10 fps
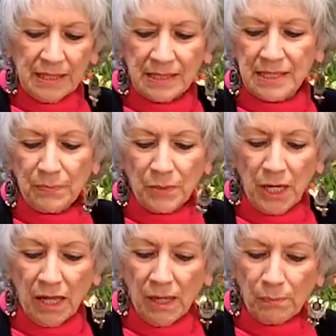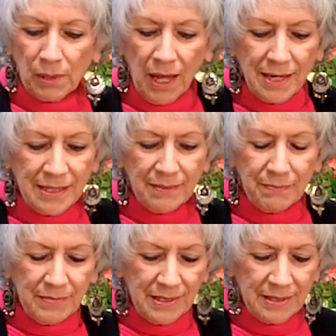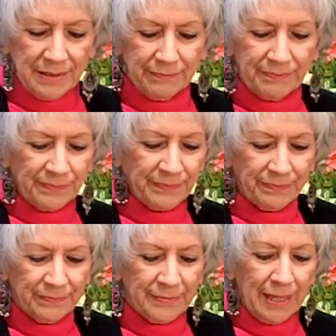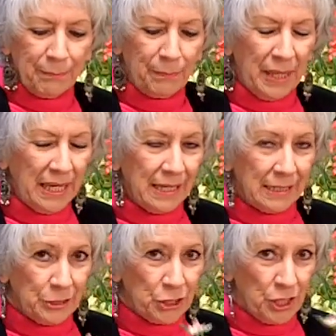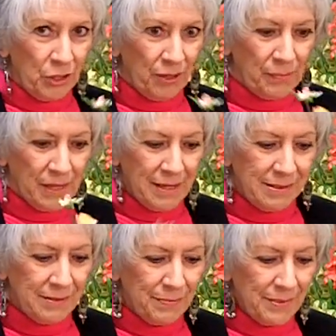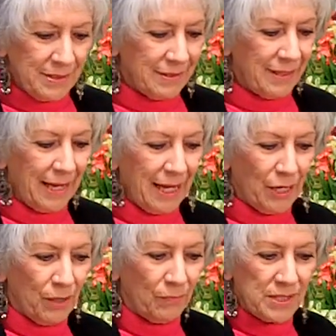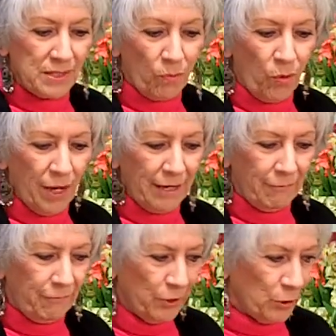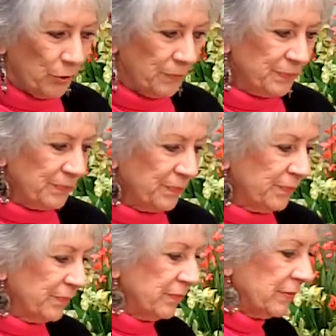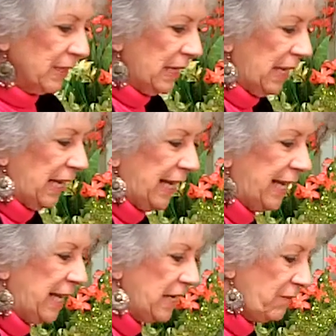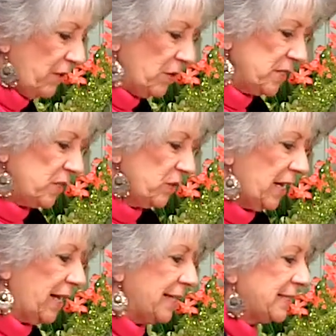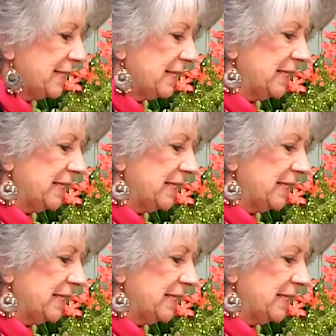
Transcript: and some yellow blossoms, pink cherry blossoms, and some white filler. And I've also got